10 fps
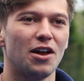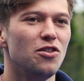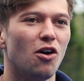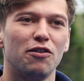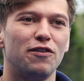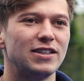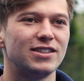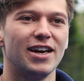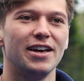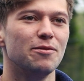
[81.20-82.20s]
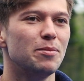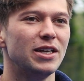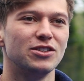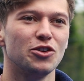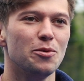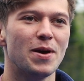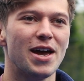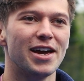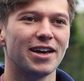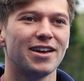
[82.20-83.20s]
like not fitting and being too
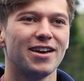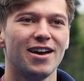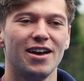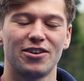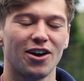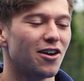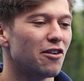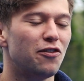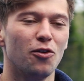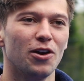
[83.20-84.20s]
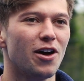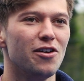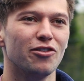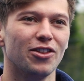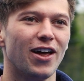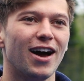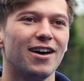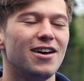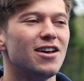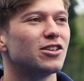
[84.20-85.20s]
big, you kind of like falling over and
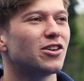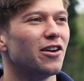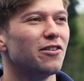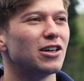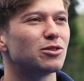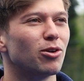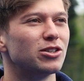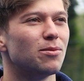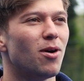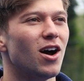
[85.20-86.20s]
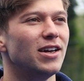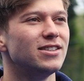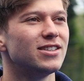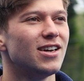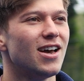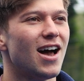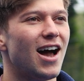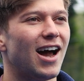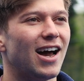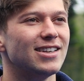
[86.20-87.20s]
that springs to mind.
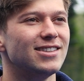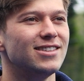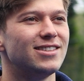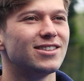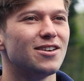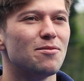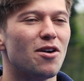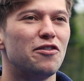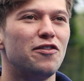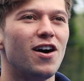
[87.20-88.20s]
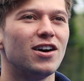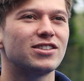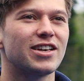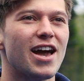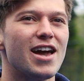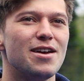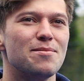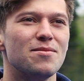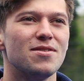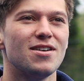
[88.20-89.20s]
And my first
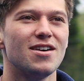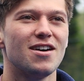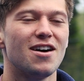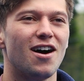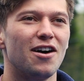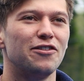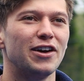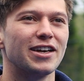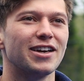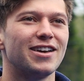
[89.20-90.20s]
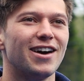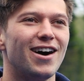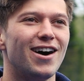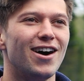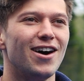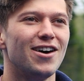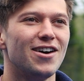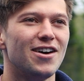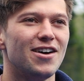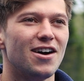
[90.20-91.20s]
game, I think,
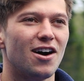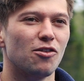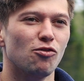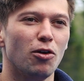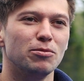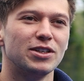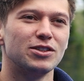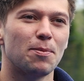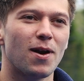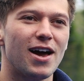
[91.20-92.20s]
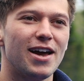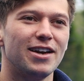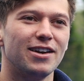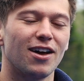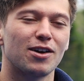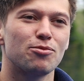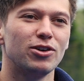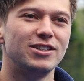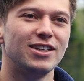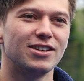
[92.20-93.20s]
roped into playing like a
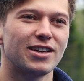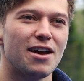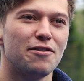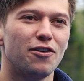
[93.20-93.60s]
pre-season game